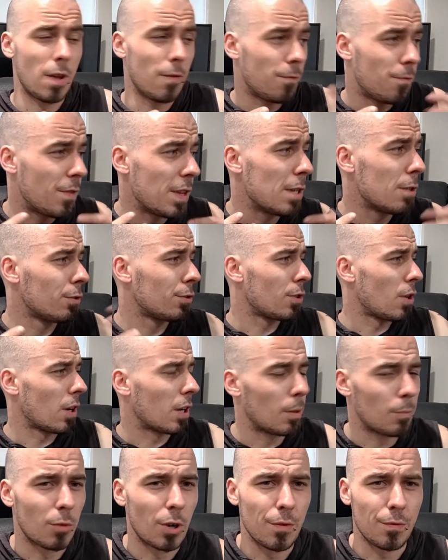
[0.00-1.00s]
it feels
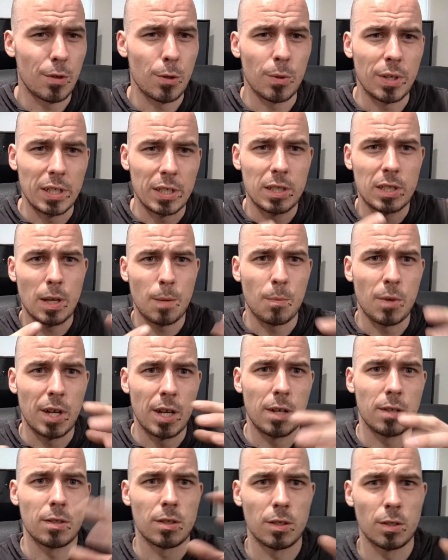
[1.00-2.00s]
like I'm reviewing someone
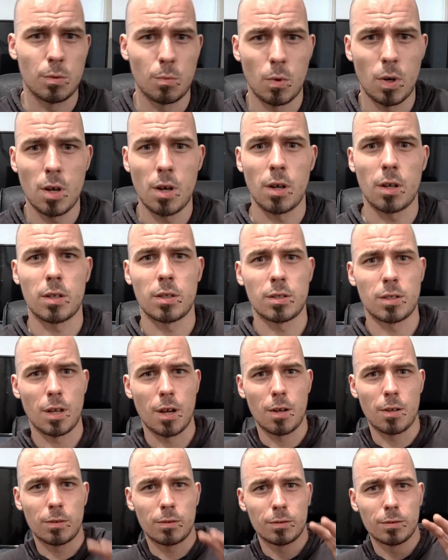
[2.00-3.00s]
else's work.
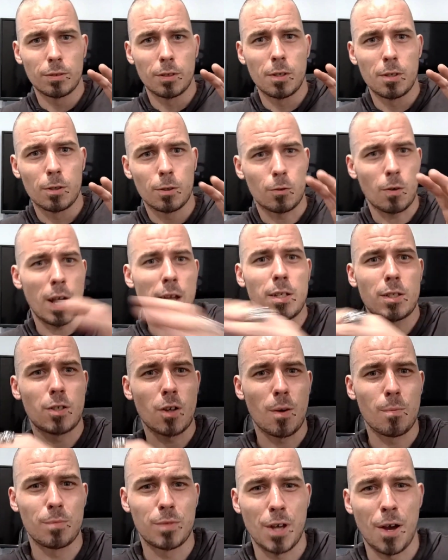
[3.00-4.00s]
So, great
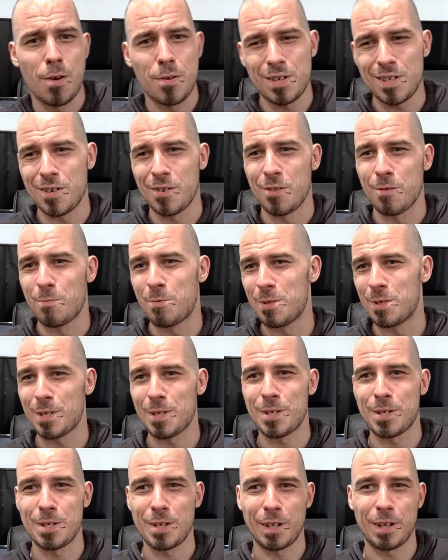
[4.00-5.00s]
job, Tony, on the
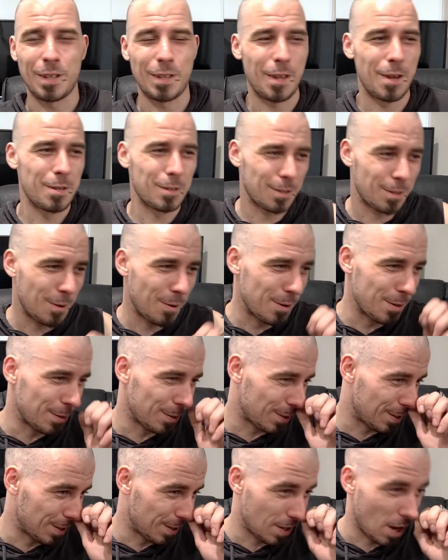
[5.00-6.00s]
positioning of those
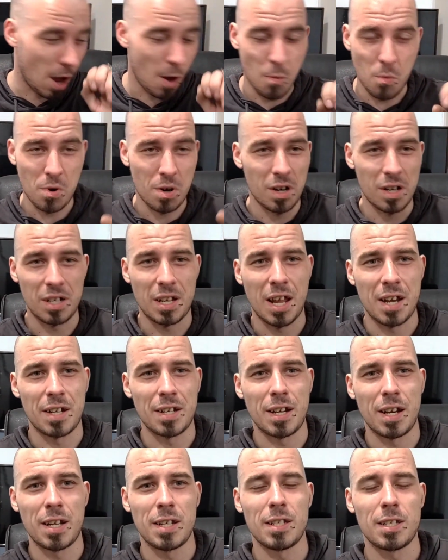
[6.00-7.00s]
coils, because I wouldn't have done
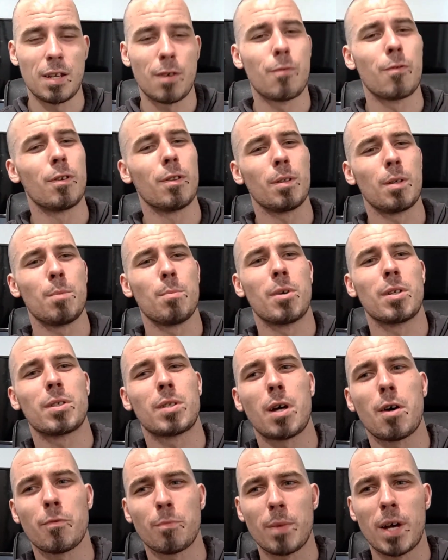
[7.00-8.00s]
it any differently
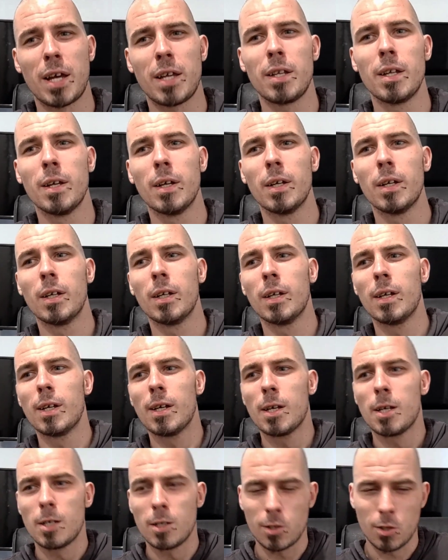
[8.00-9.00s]
myself, mate.
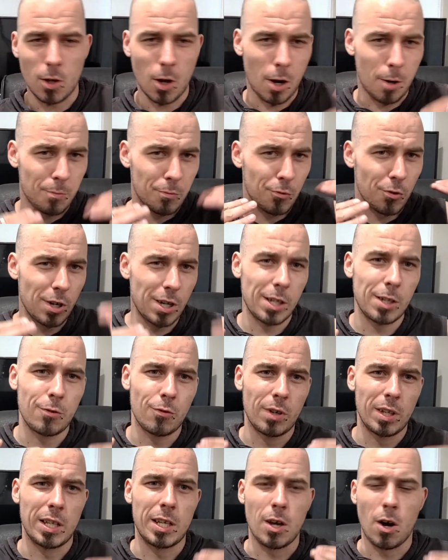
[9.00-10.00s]
You've got them really,
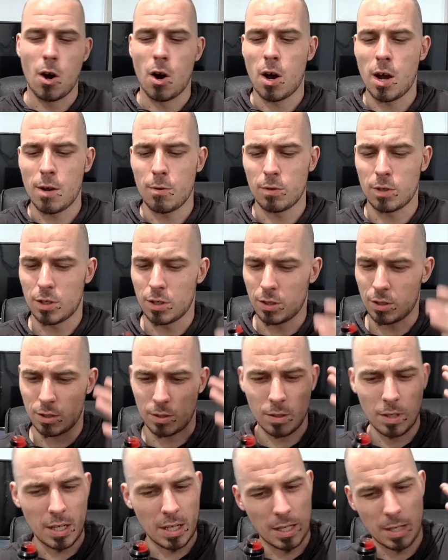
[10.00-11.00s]
really high, which
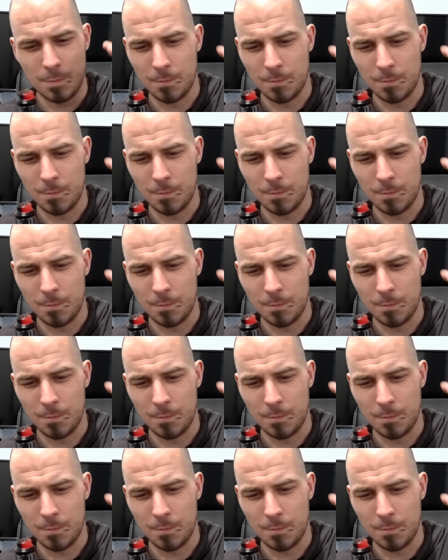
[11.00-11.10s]
is